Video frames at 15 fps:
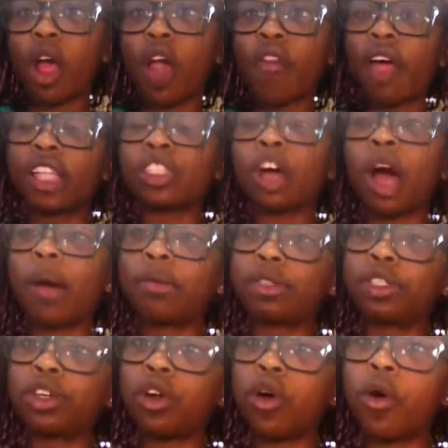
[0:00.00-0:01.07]
on, that's
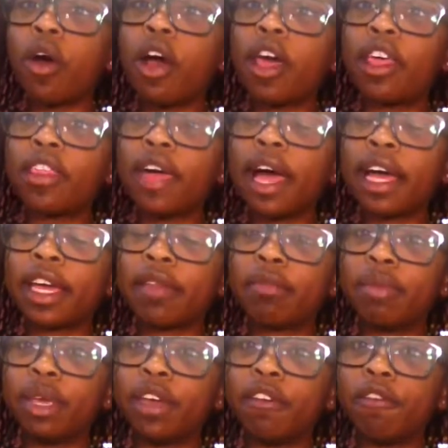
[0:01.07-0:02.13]
optional. That can
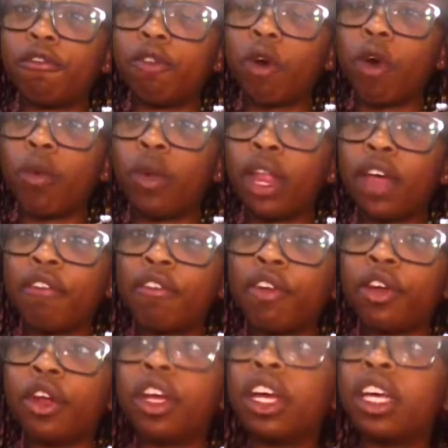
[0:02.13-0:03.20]
be for
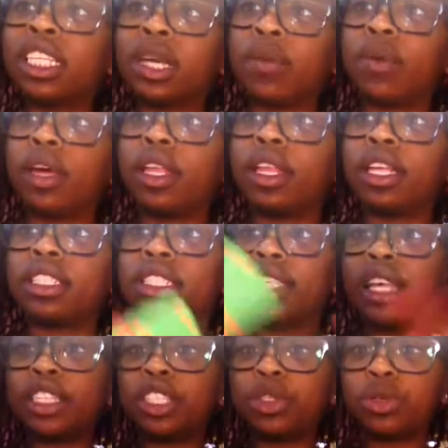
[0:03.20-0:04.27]
whenever someone
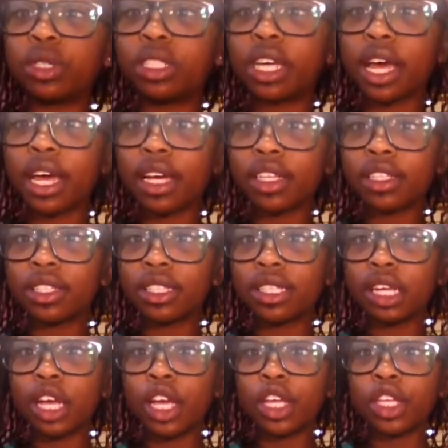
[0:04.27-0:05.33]
sends you a text,
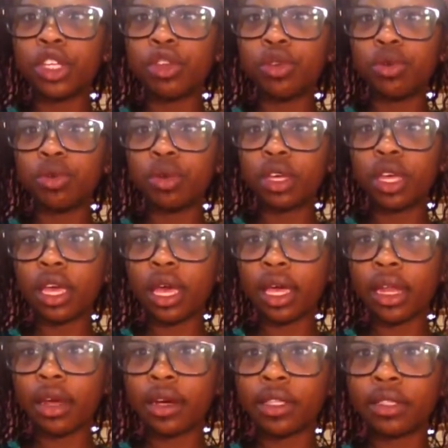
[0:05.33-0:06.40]
you
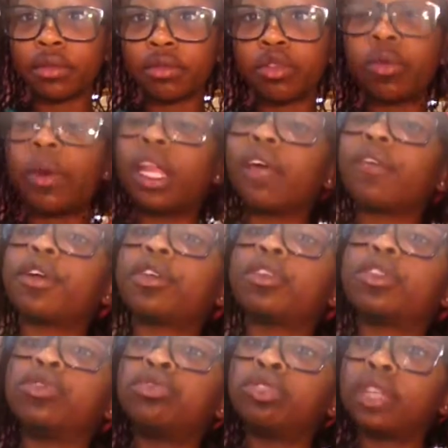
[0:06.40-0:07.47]
can, whenever
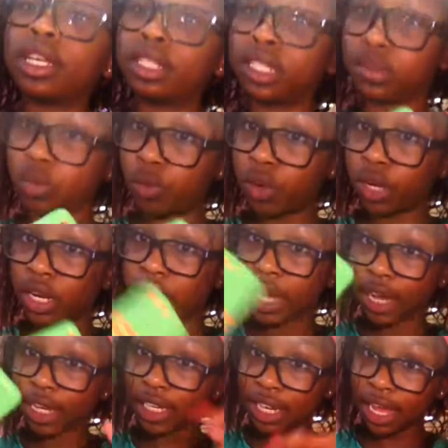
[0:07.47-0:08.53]
you send someone
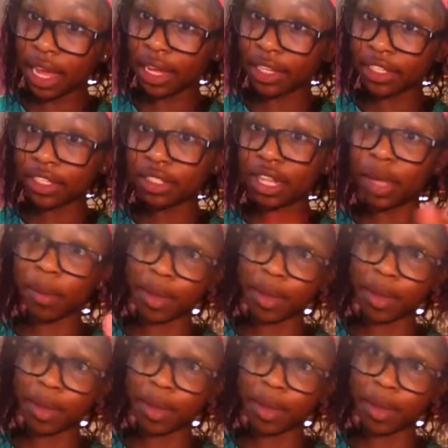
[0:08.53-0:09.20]
a text,